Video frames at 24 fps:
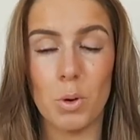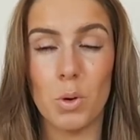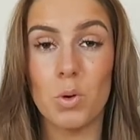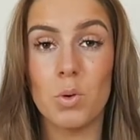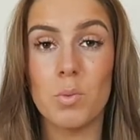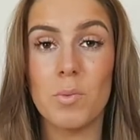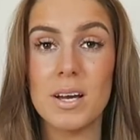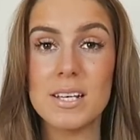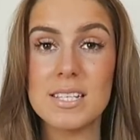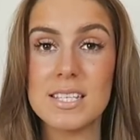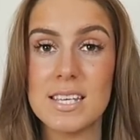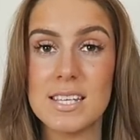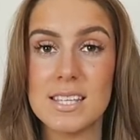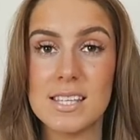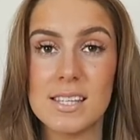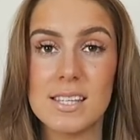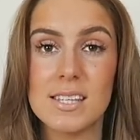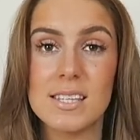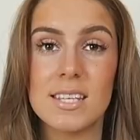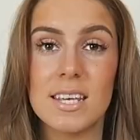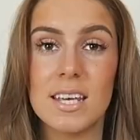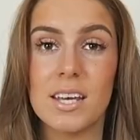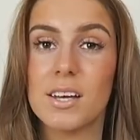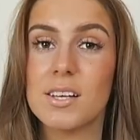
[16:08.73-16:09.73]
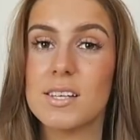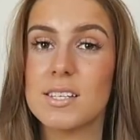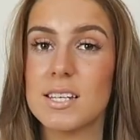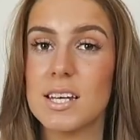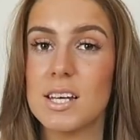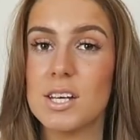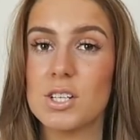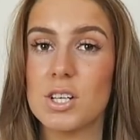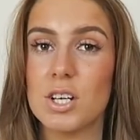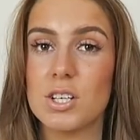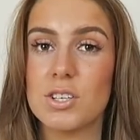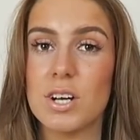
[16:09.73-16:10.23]
all my Sisters and Seekers
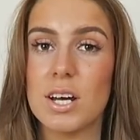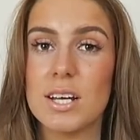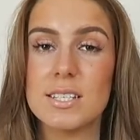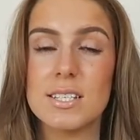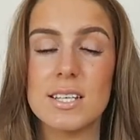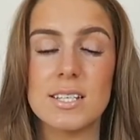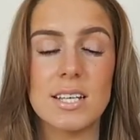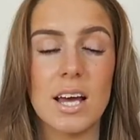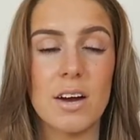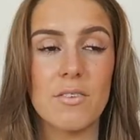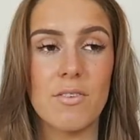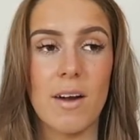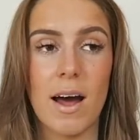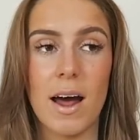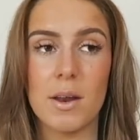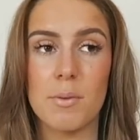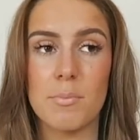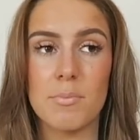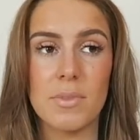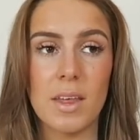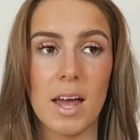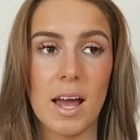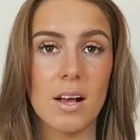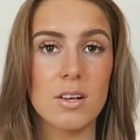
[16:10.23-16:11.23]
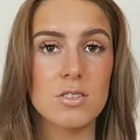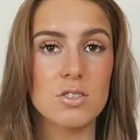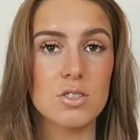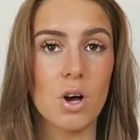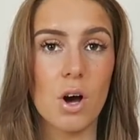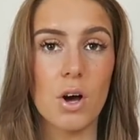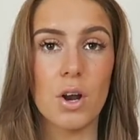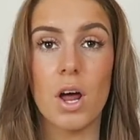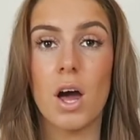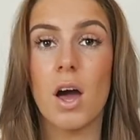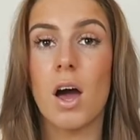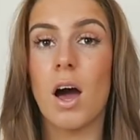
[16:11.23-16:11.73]
t-shirt dresses have random things
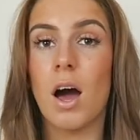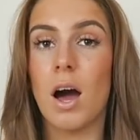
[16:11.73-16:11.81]
on